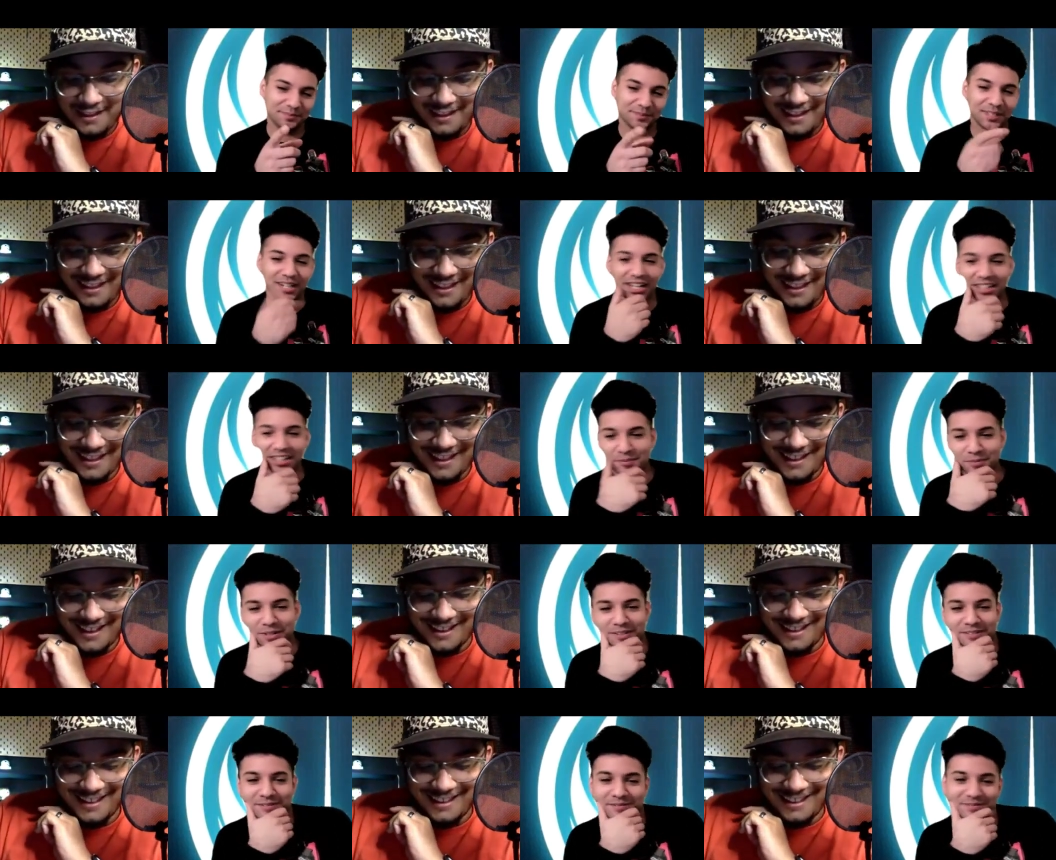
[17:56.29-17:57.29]
Speaker 1: Good idea, bro.
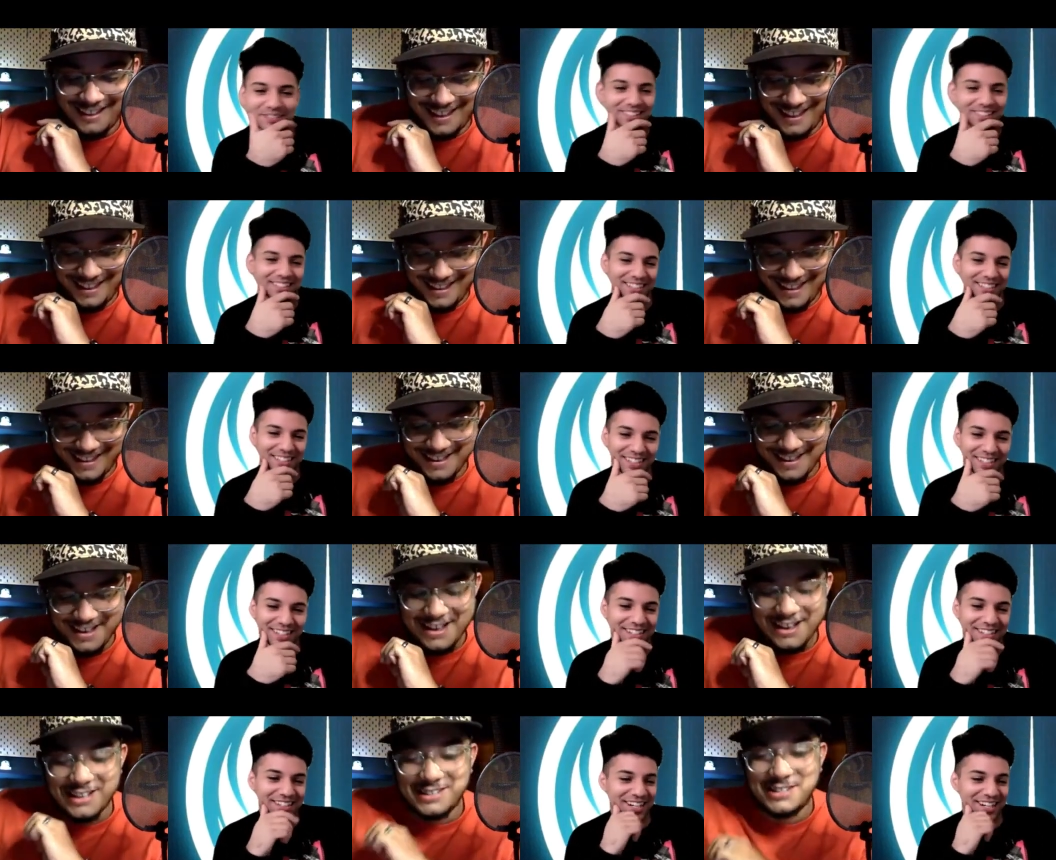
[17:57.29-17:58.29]
Yeah,
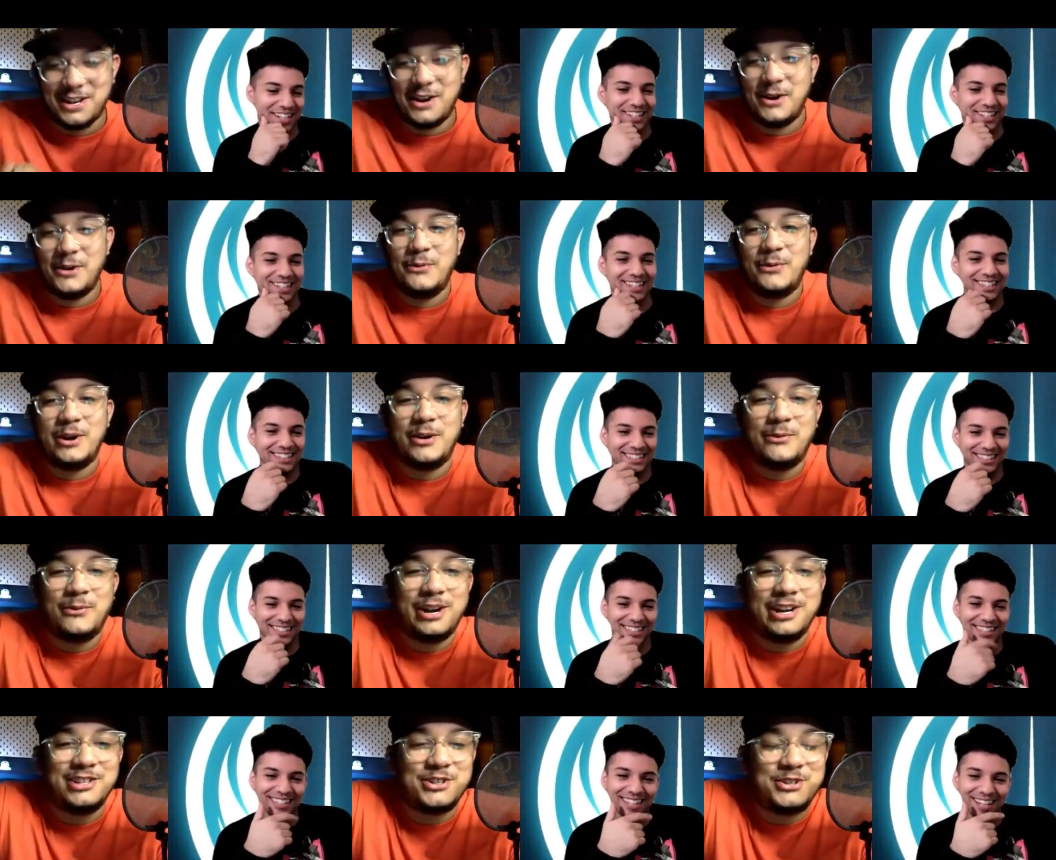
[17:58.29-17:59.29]
yeah. So we're,
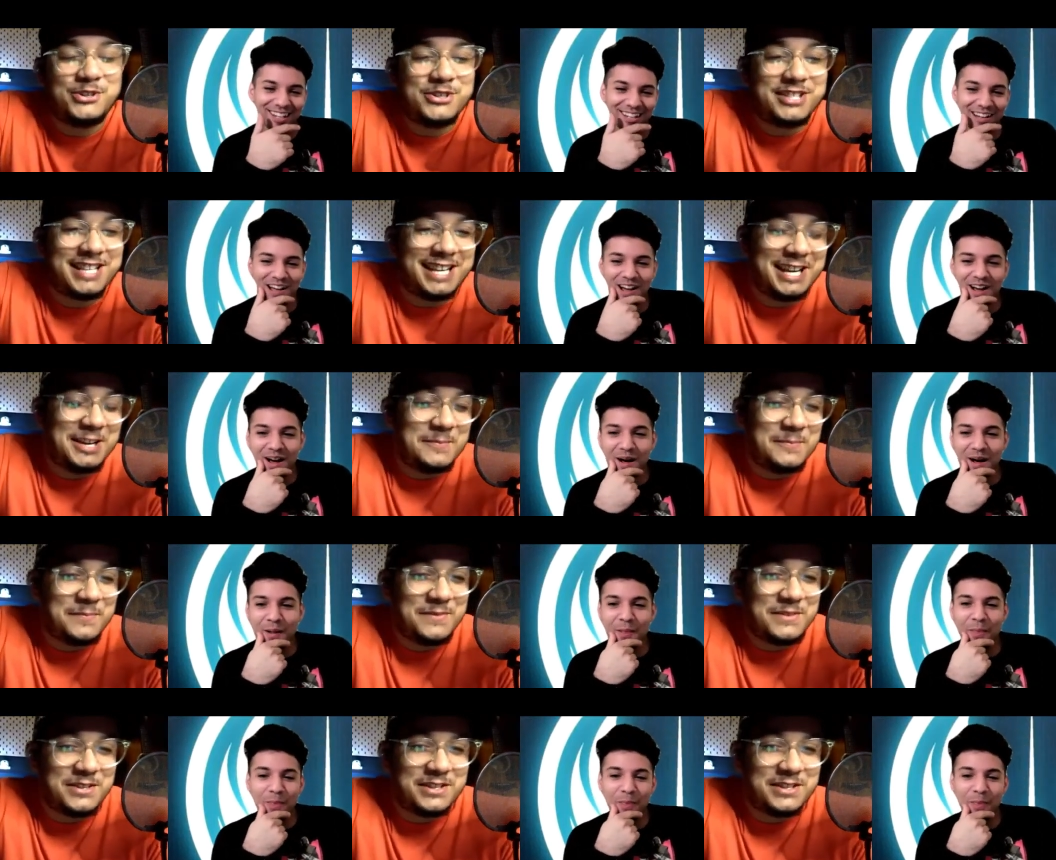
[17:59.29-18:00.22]
we're introduced to him, to